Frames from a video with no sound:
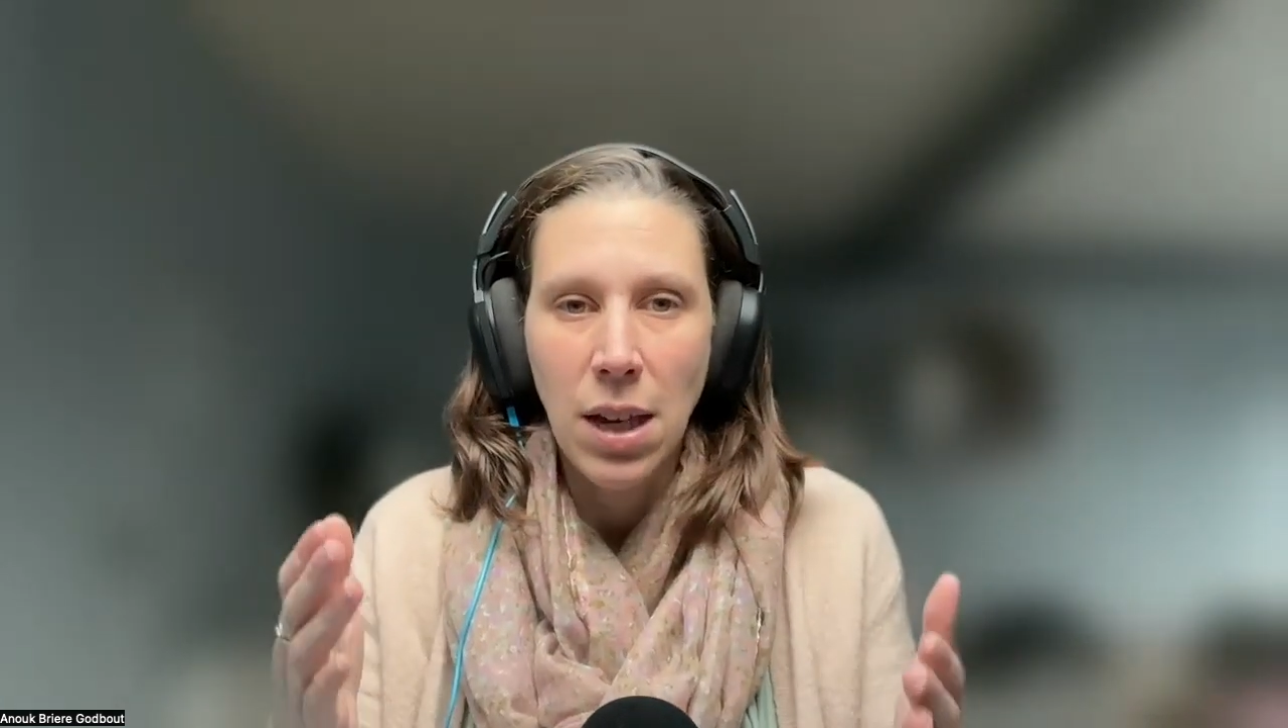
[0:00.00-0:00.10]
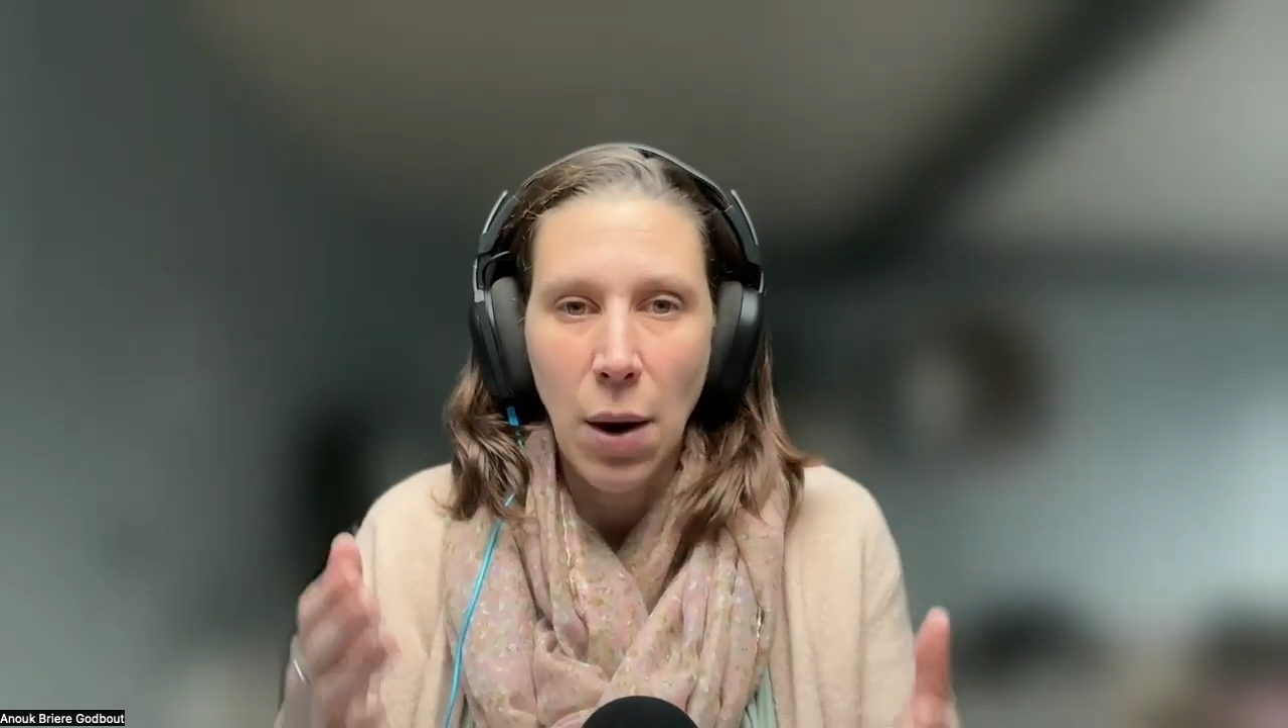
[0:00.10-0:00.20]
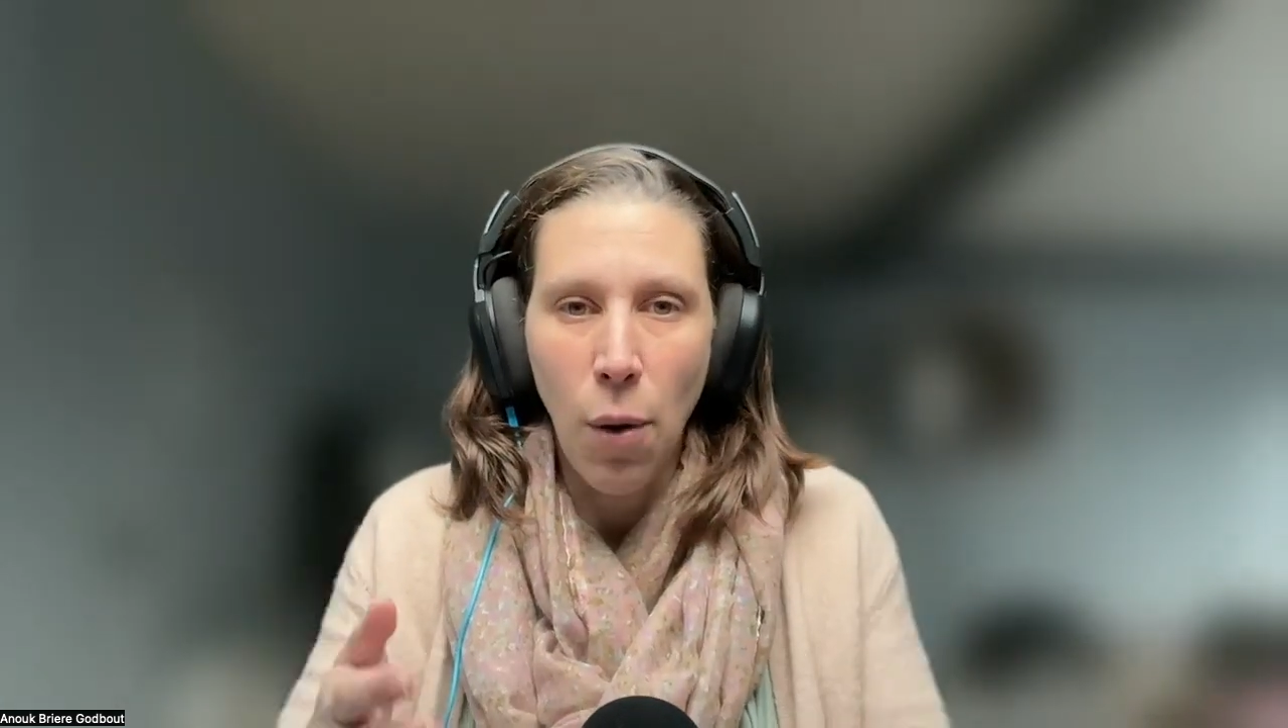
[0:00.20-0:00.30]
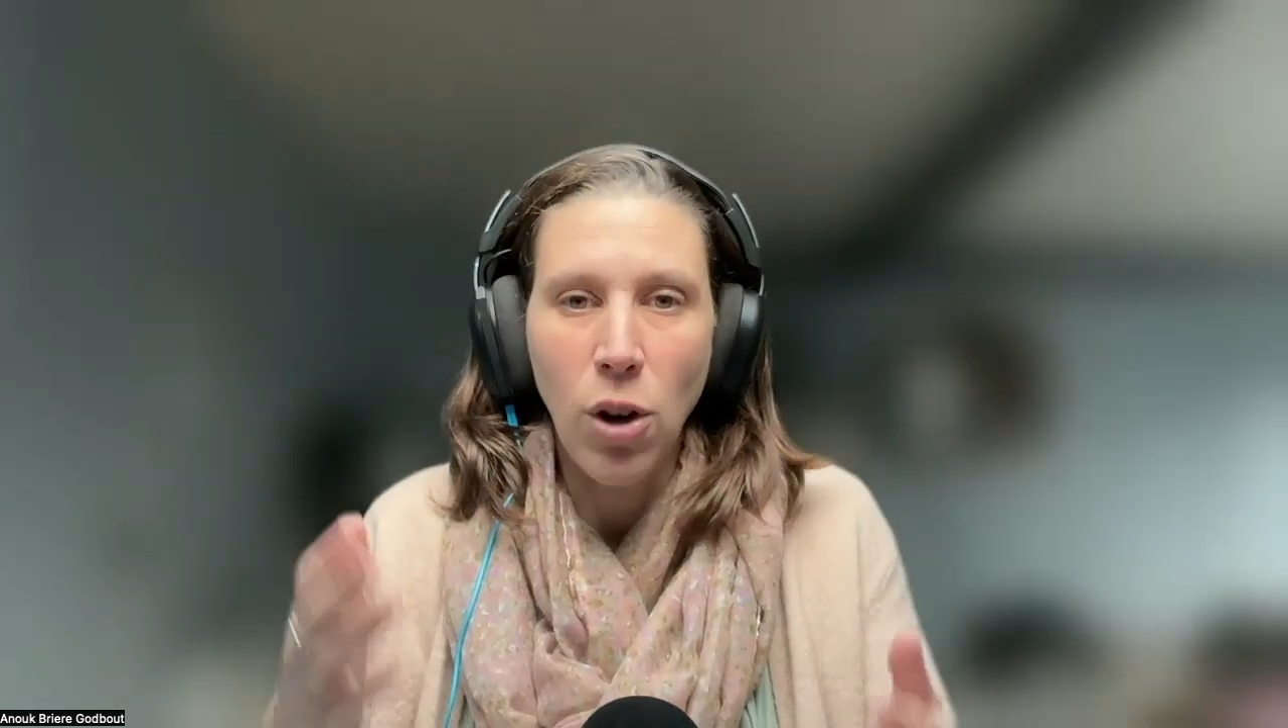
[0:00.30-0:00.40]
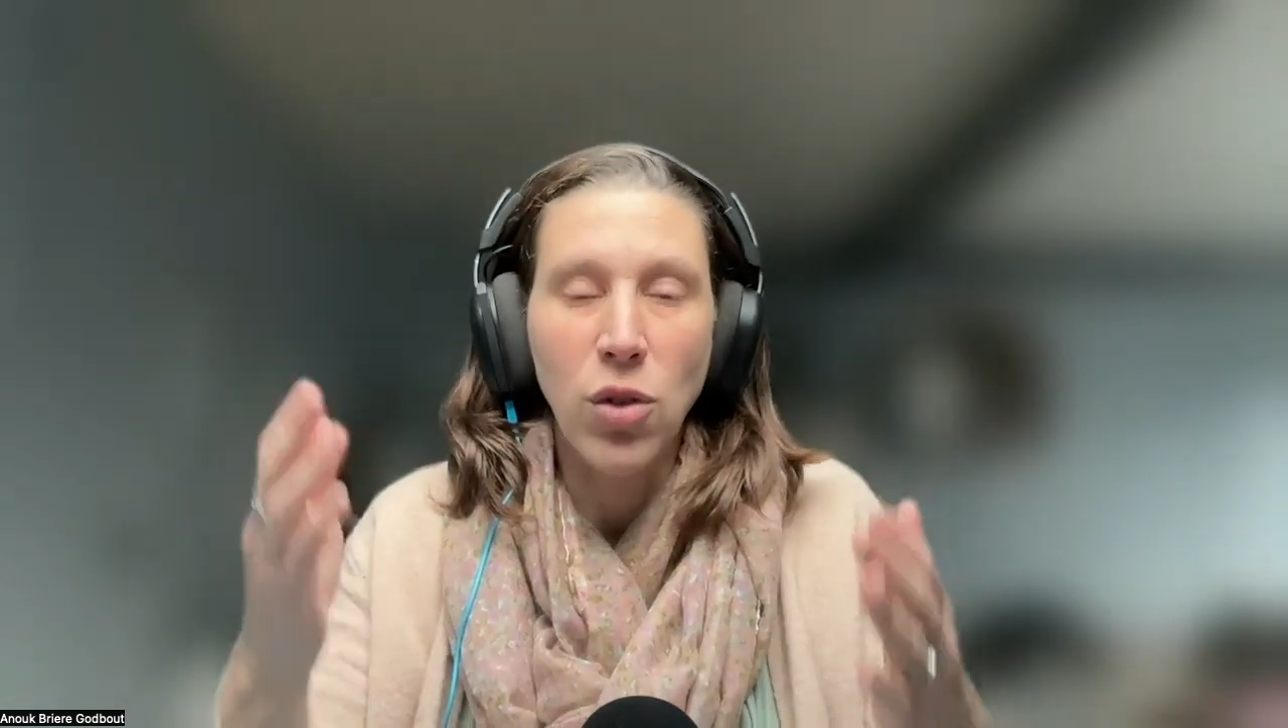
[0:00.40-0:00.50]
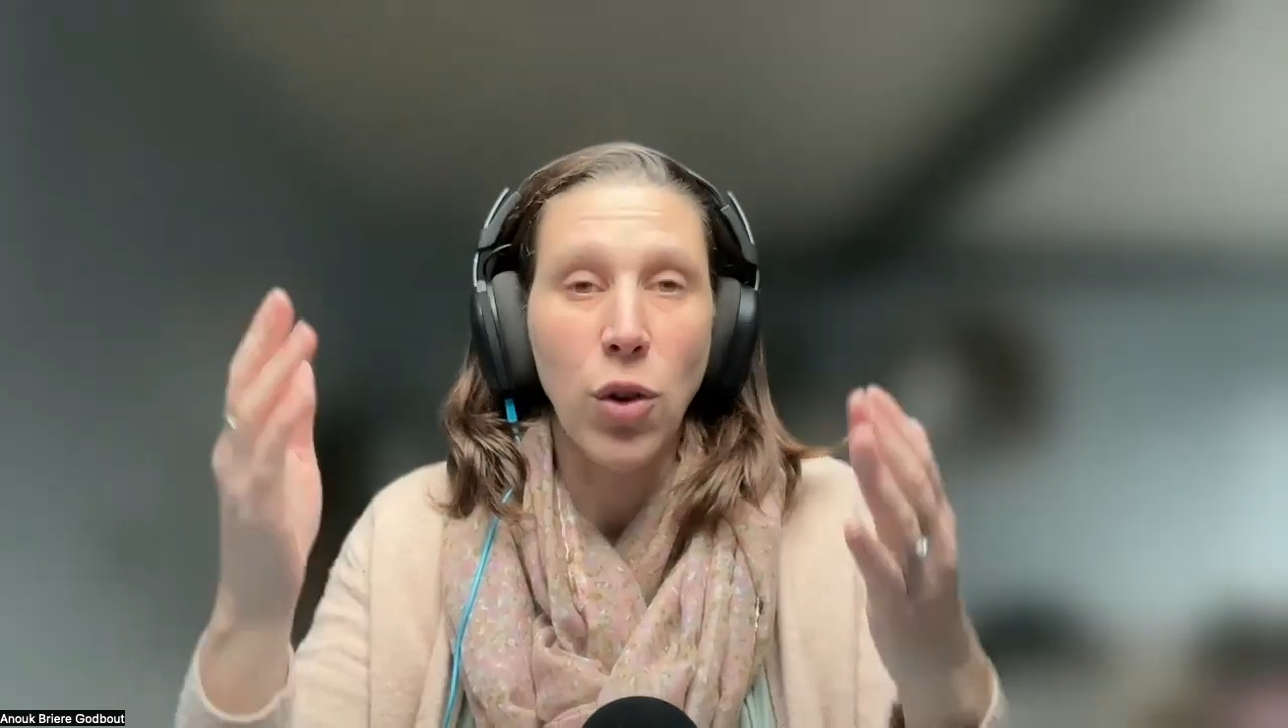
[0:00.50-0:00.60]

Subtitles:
that works